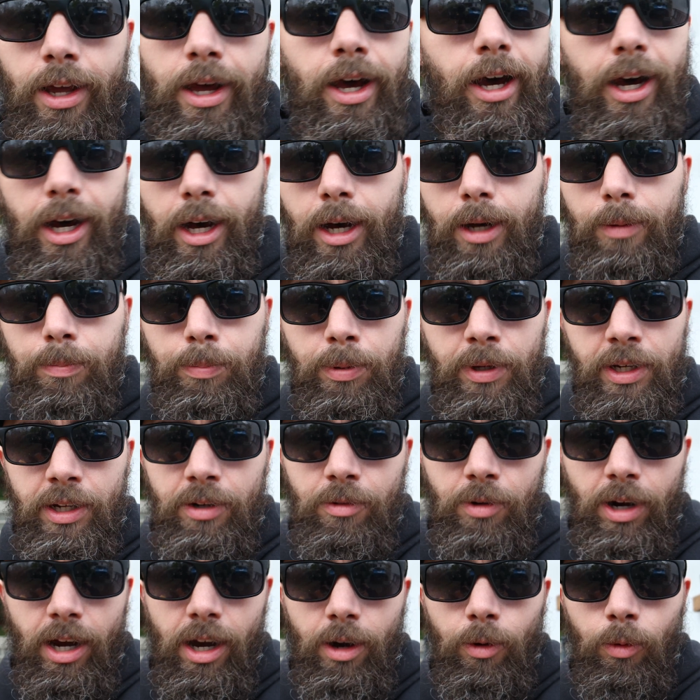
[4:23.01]
Playing
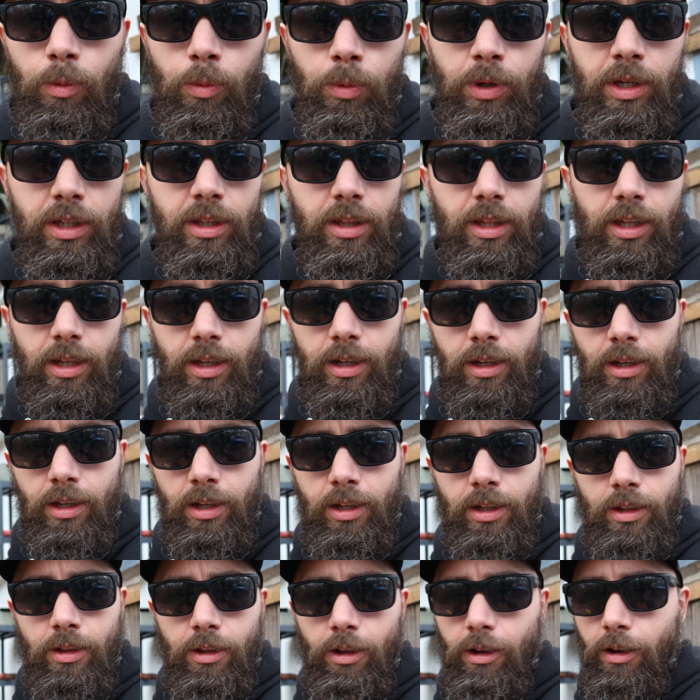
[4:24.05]
around with
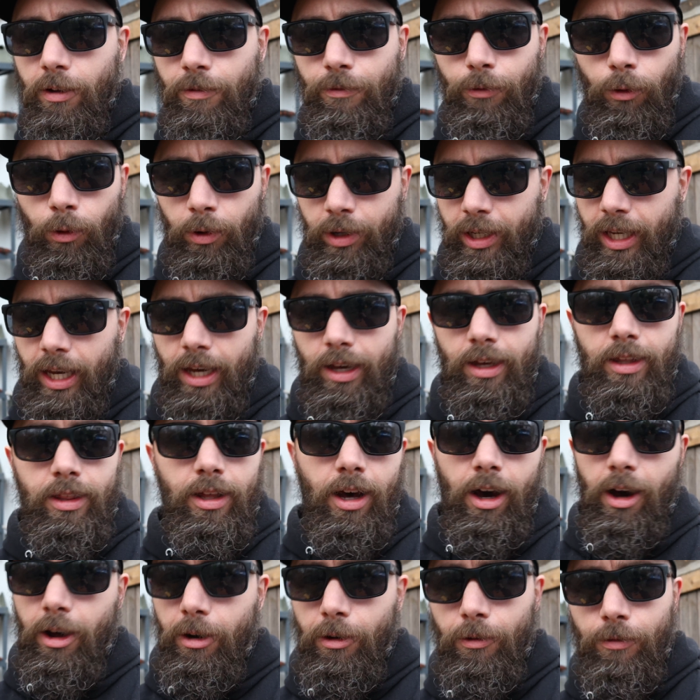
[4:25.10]
the 4K,
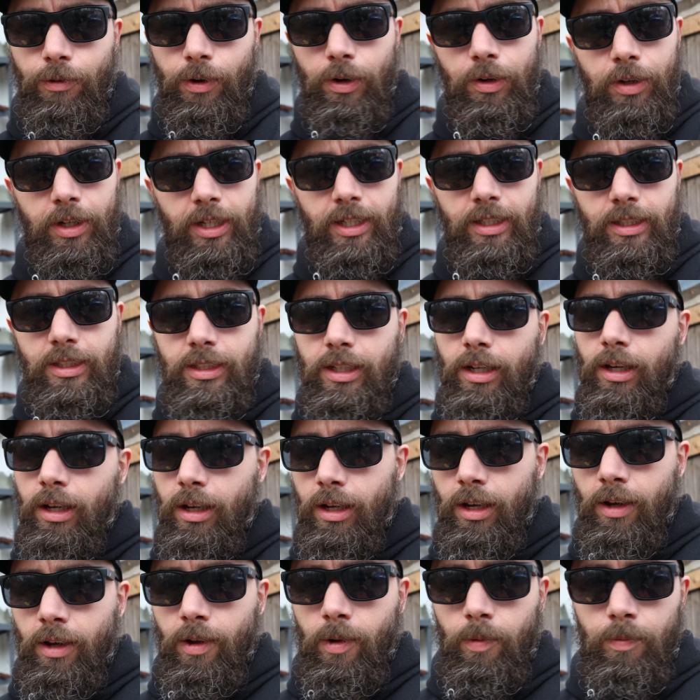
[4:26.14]
the autofocus,
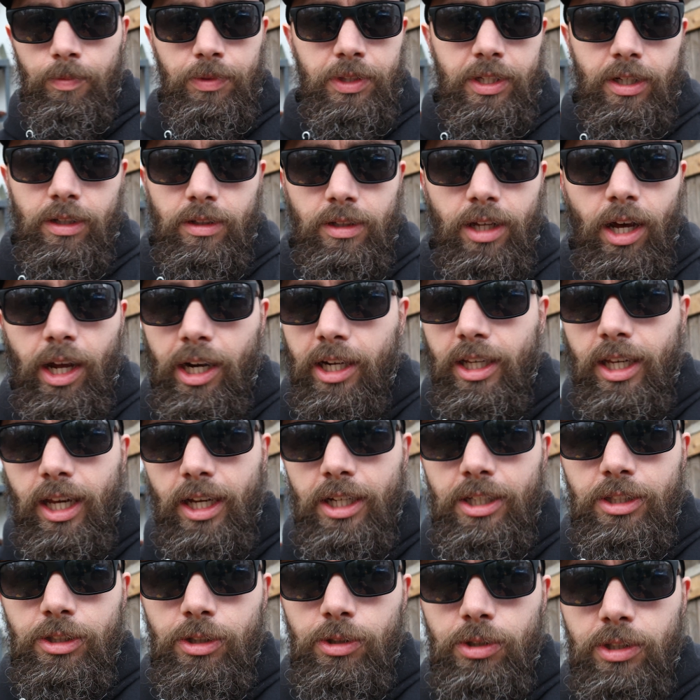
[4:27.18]
a lot of
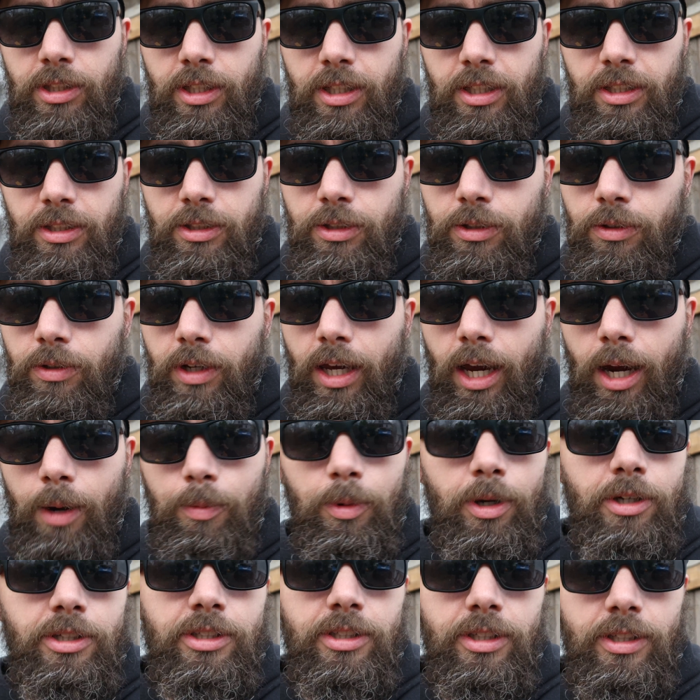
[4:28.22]
getting used to this new
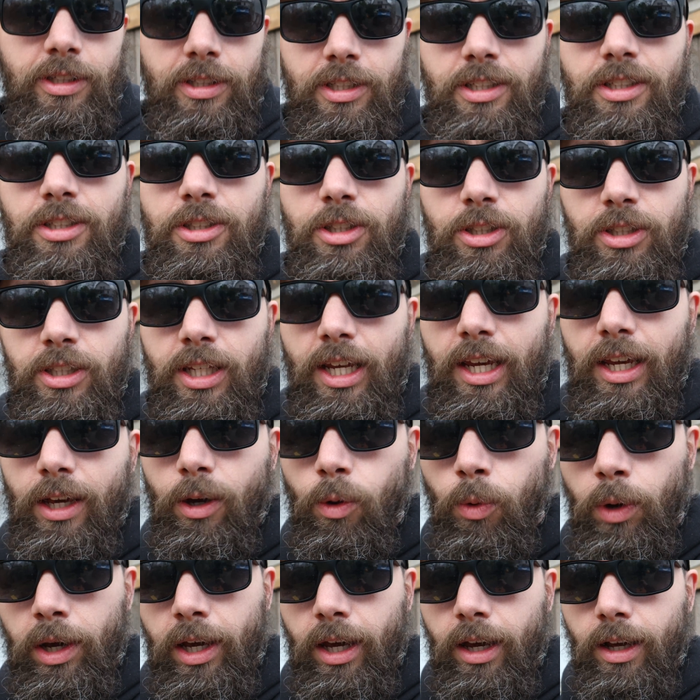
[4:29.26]
camera. So this is just a
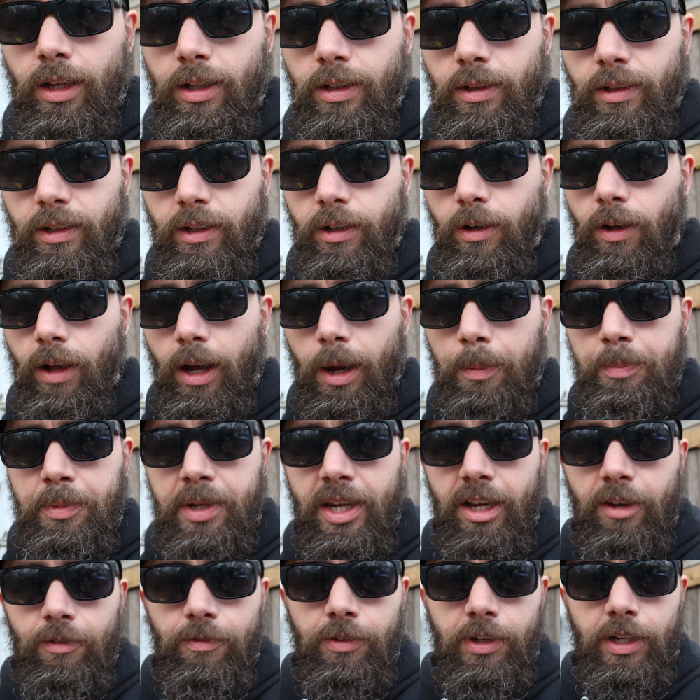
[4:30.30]
quick little
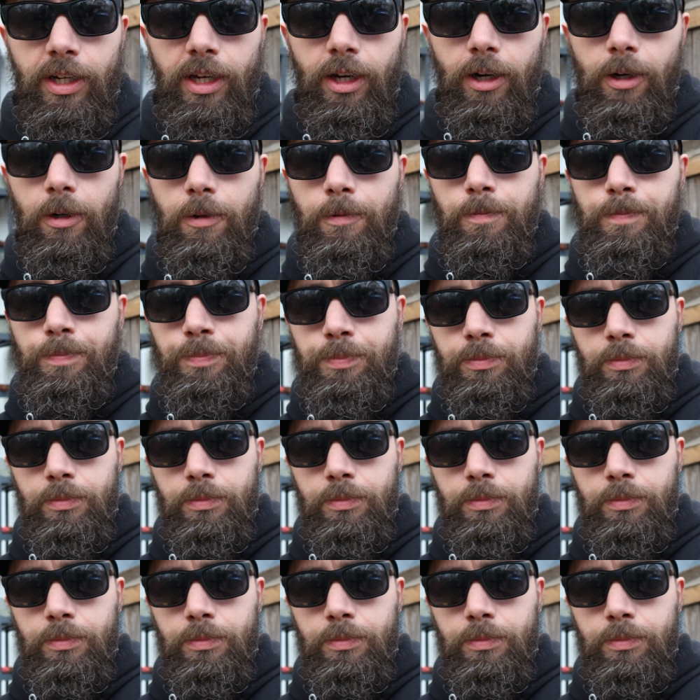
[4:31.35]
update video,